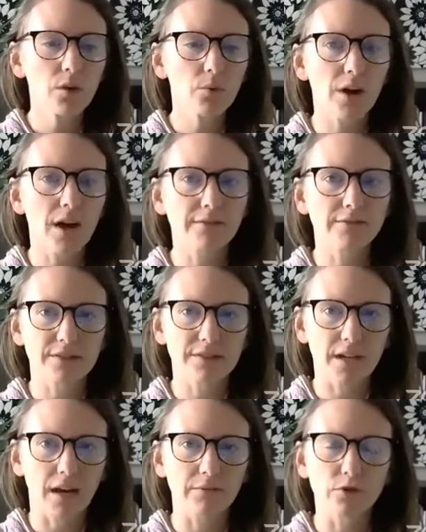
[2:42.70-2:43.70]
wherever is
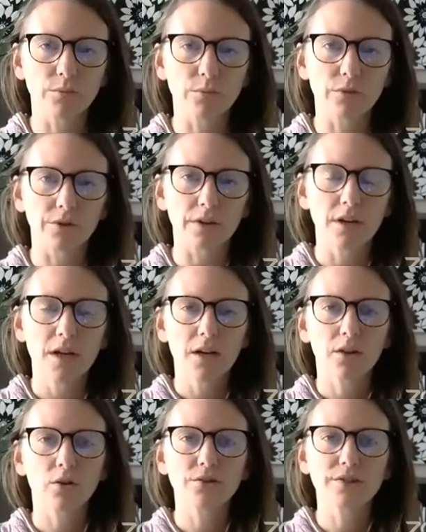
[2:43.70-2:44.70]
comfortable, and
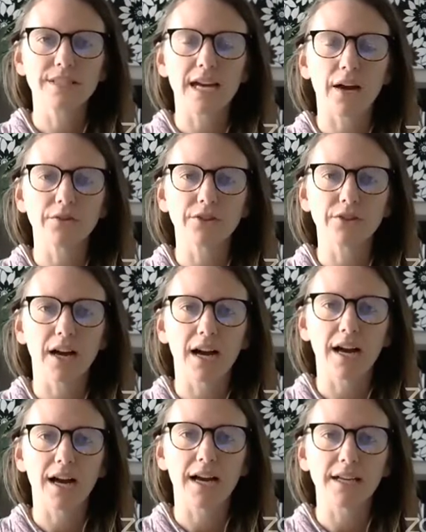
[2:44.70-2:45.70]
close down your
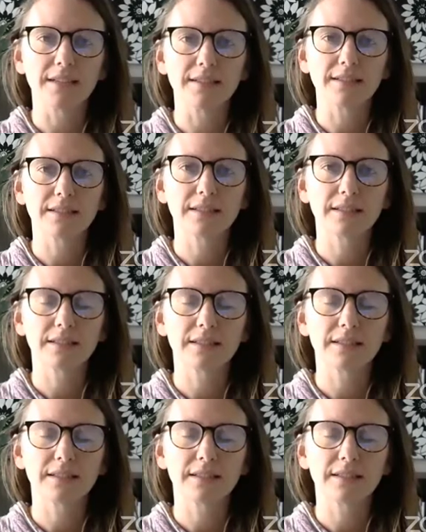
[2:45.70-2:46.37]
eyes.